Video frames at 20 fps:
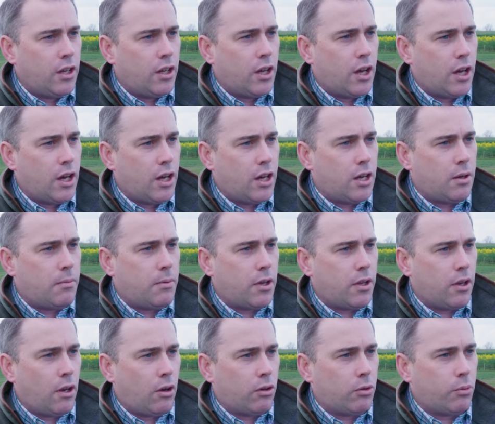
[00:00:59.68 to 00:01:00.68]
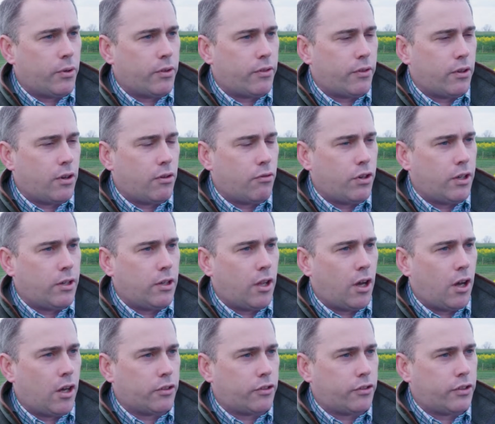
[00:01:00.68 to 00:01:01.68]
along with a really
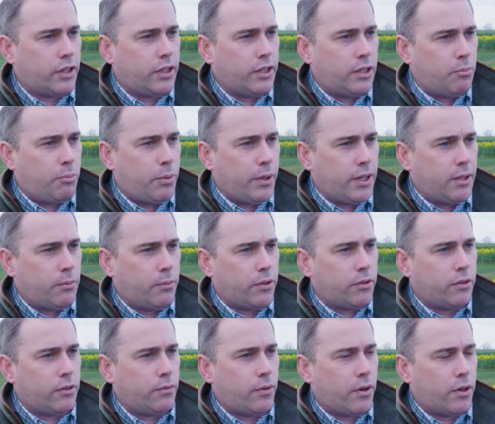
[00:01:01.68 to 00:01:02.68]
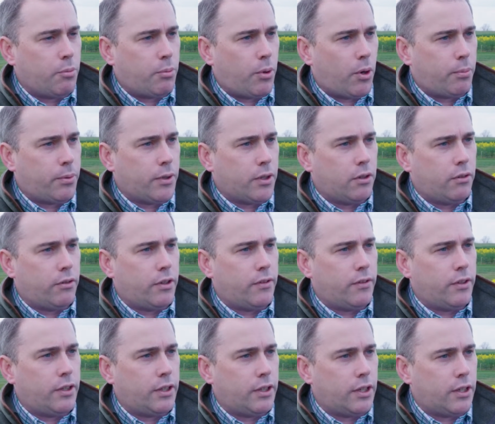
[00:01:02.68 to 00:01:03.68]
large seeded bean, which is very popular
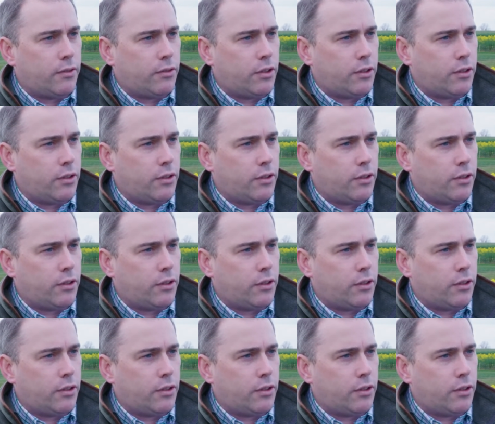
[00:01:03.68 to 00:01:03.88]
in the